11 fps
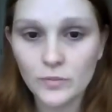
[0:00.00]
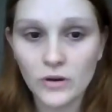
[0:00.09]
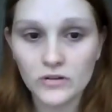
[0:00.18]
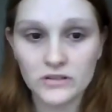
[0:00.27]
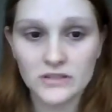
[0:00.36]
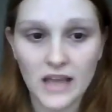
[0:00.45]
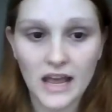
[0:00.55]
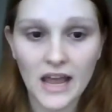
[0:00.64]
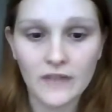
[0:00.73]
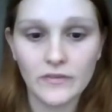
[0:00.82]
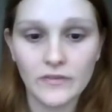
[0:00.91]
products that I
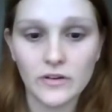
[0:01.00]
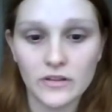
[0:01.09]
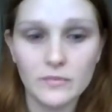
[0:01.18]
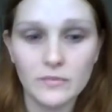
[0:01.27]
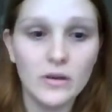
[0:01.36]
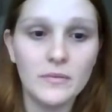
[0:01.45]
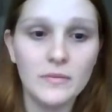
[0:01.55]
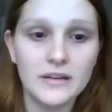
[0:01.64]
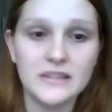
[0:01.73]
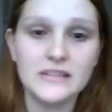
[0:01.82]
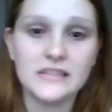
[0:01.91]
have on at the
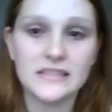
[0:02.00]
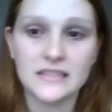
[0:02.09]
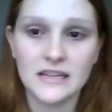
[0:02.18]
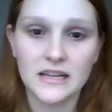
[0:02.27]
moment,